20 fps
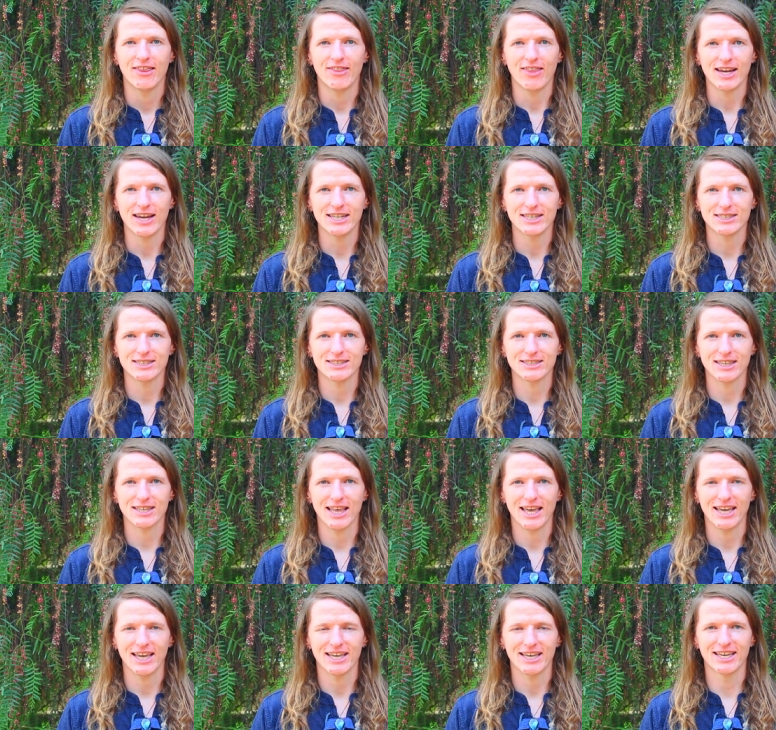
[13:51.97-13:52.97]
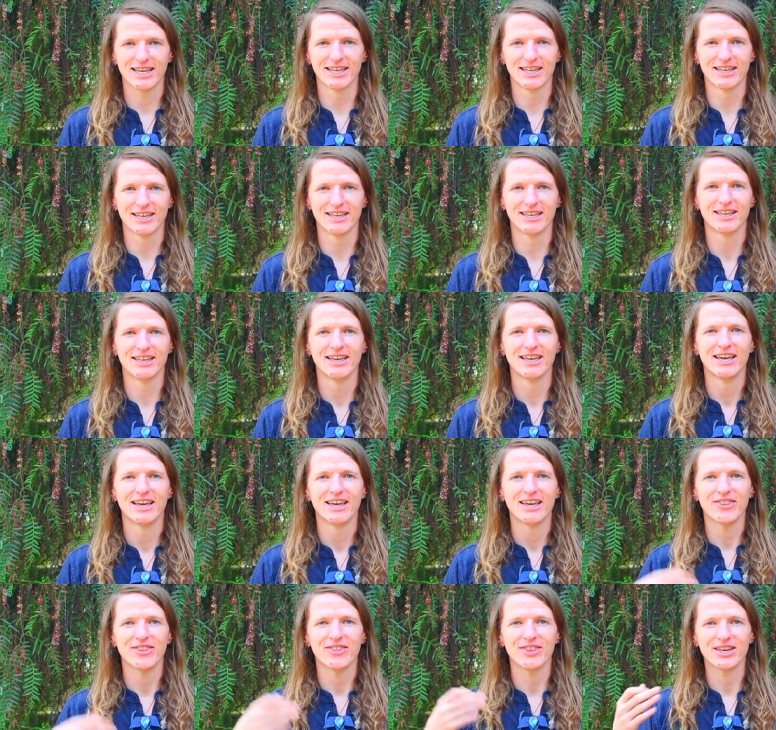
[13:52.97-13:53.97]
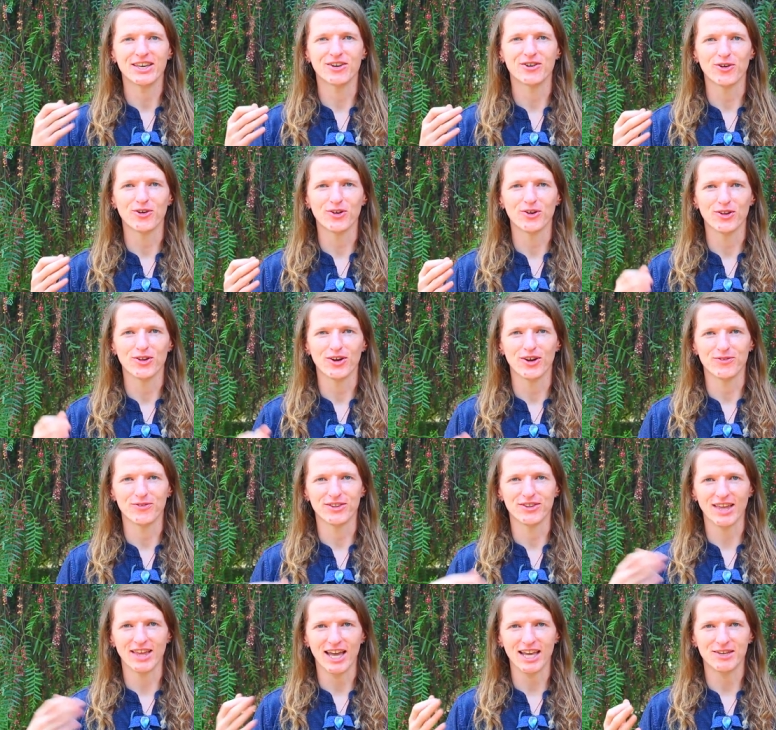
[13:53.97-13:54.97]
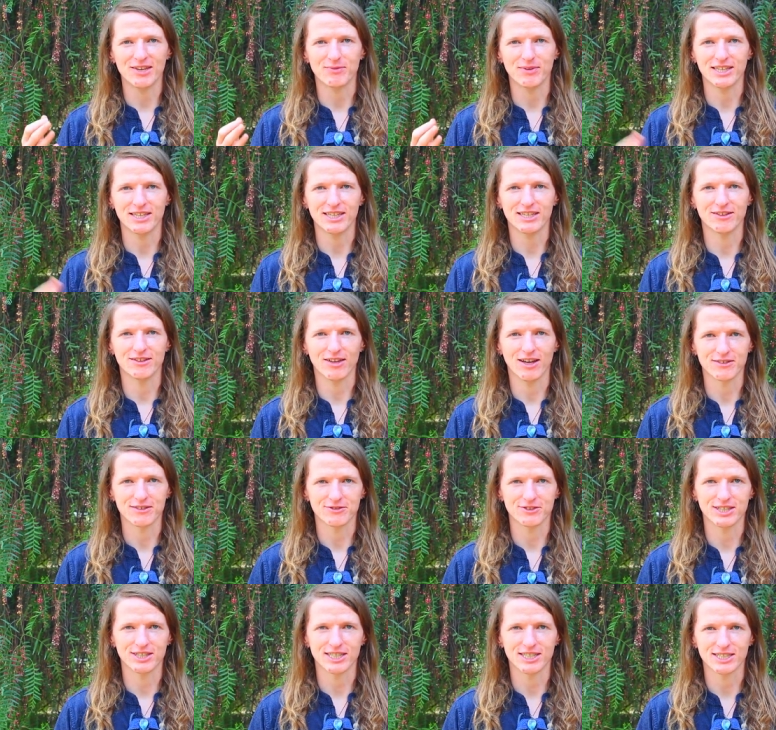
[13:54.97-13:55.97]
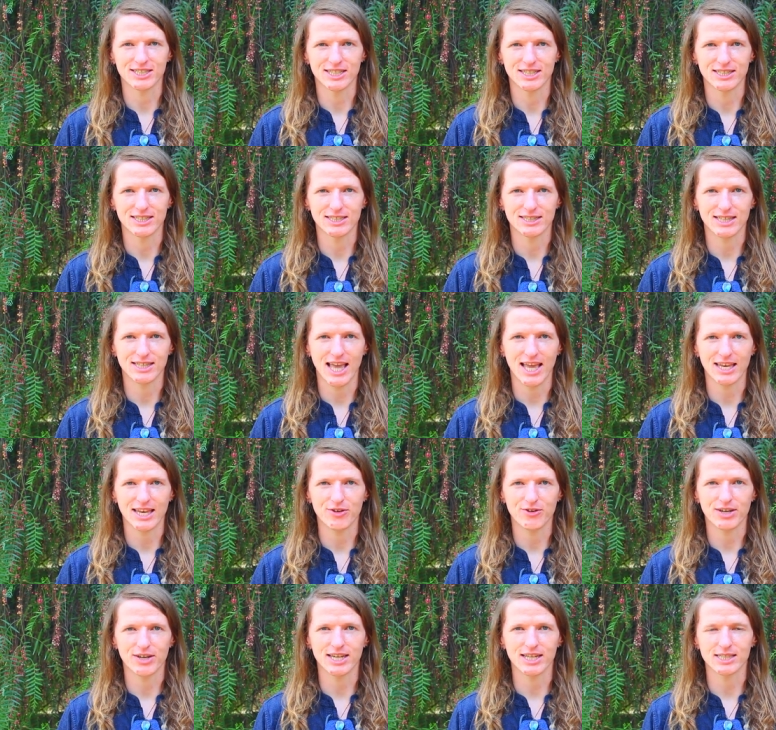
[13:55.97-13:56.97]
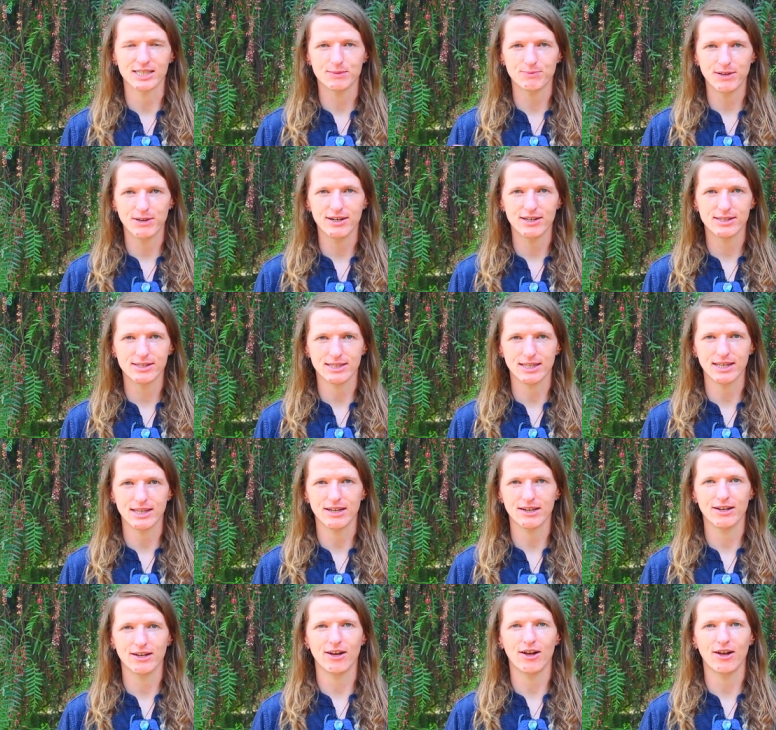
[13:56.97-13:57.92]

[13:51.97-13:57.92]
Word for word: That is like the goal of enlightenment in a lot of traditions, and you can experience it,